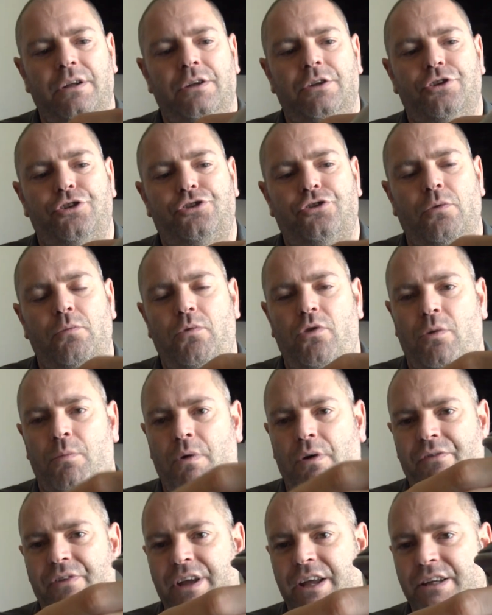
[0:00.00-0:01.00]
Some come
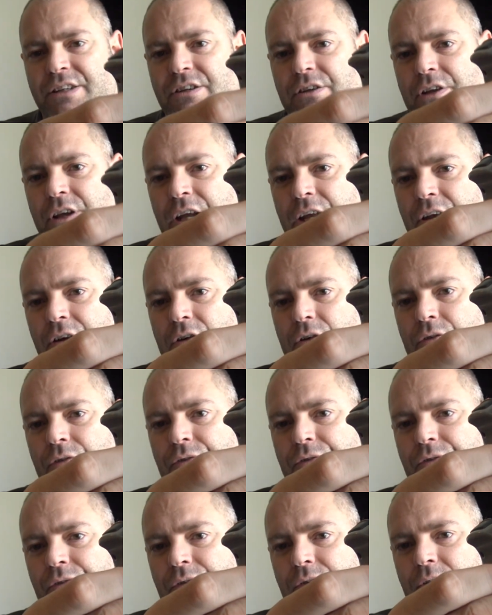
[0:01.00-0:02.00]
off easily
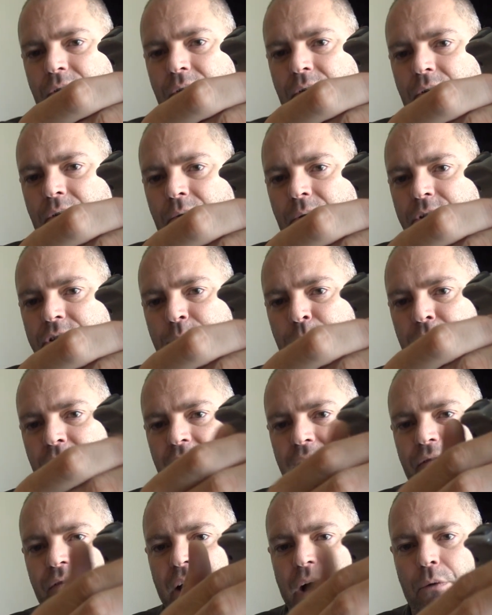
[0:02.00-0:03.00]
enough which I
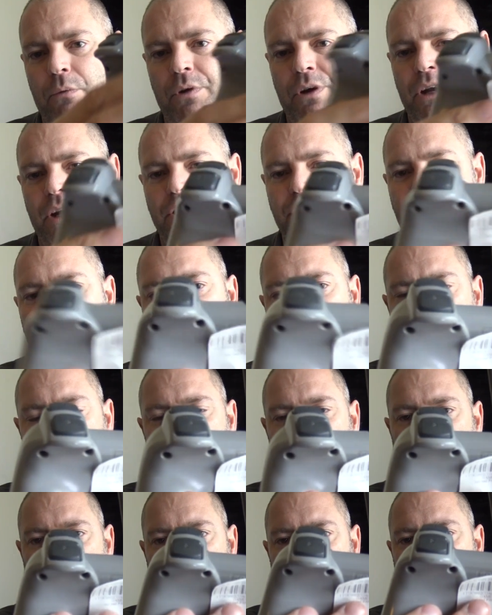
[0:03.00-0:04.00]
believe that one is.
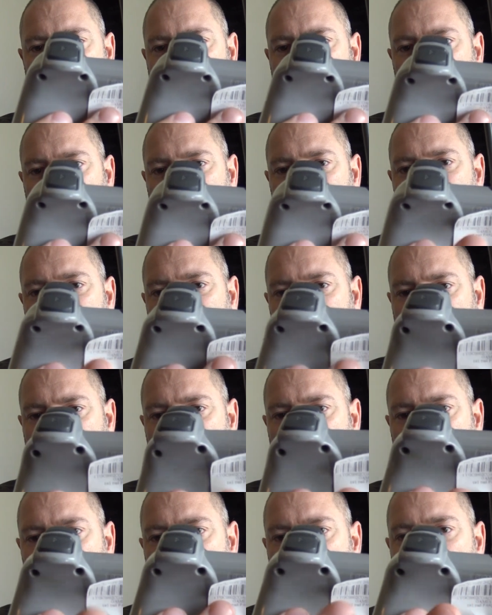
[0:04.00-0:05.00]
Sometimes, if they've been
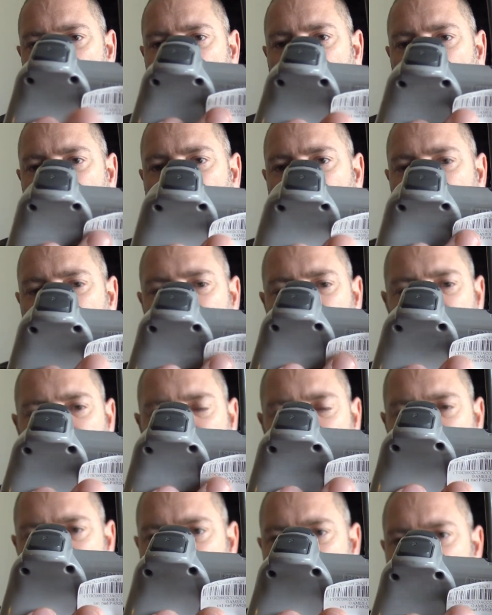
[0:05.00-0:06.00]
on a while, they're,
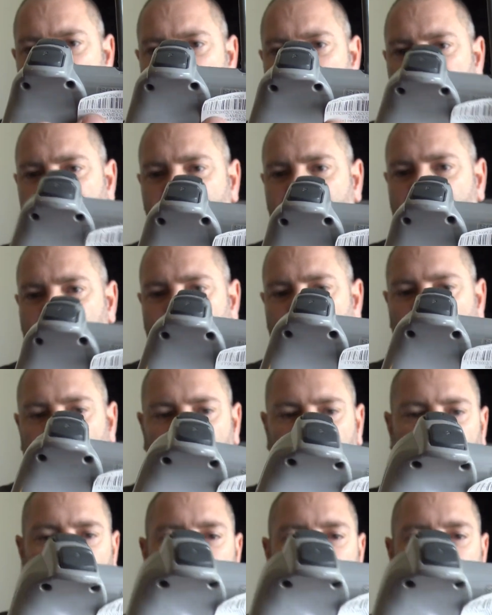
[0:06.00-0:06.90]
they're a bugger to get off.